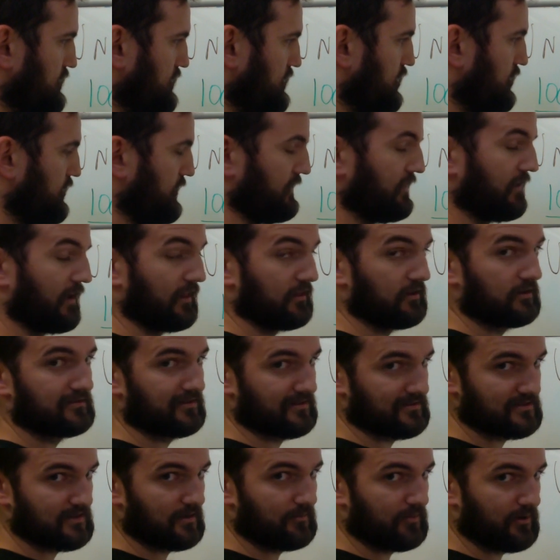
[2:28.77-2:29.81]
Oh, and then I looked
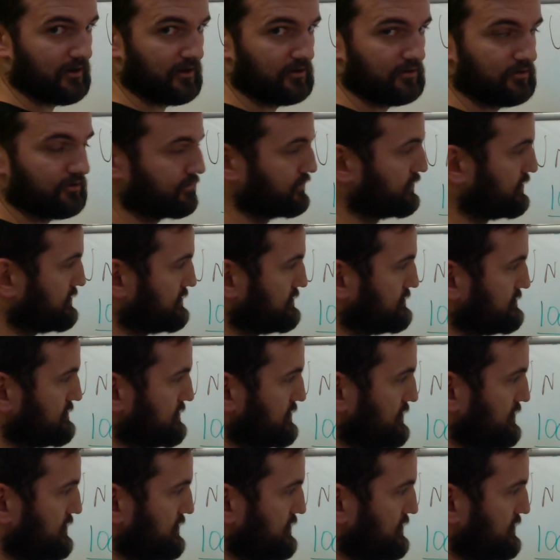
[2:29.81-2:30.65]
this up on Google.